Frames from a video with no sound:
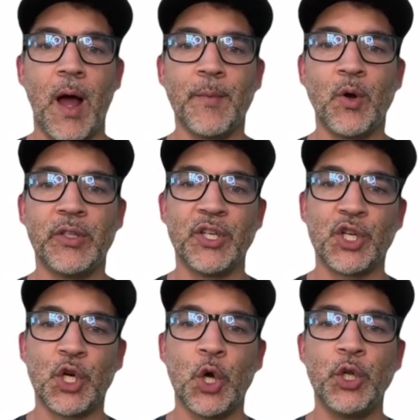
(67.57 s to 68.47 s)
I'm going to
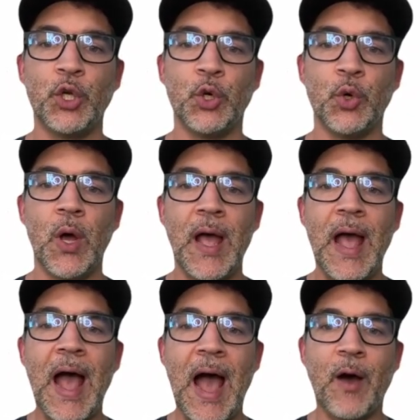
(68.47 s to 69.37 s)
show you
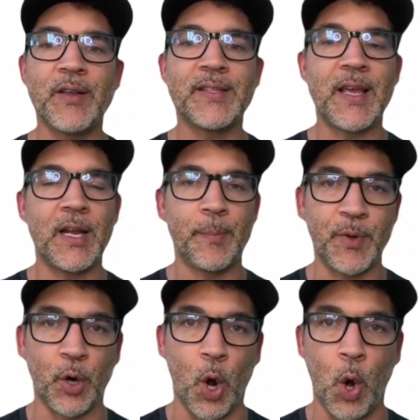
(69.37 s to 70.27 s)
how to set up
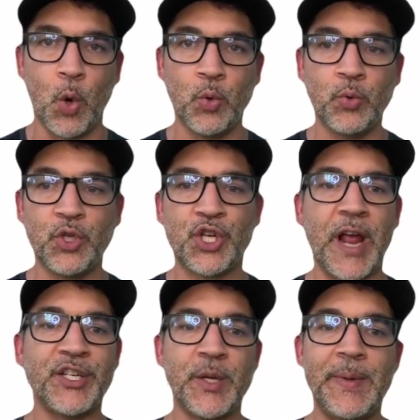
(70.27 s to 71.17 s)
your own
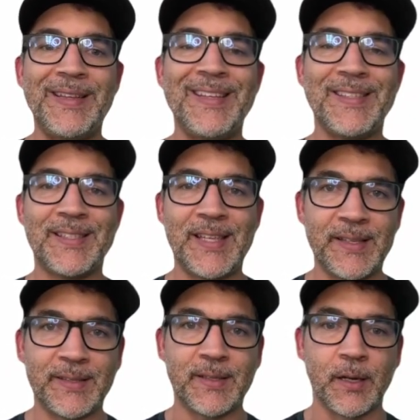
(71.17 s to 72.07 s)
ChatGPT
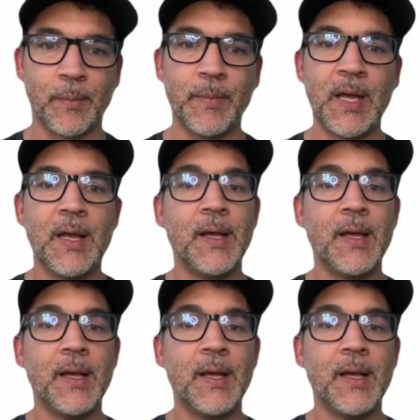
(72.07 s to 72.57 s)
system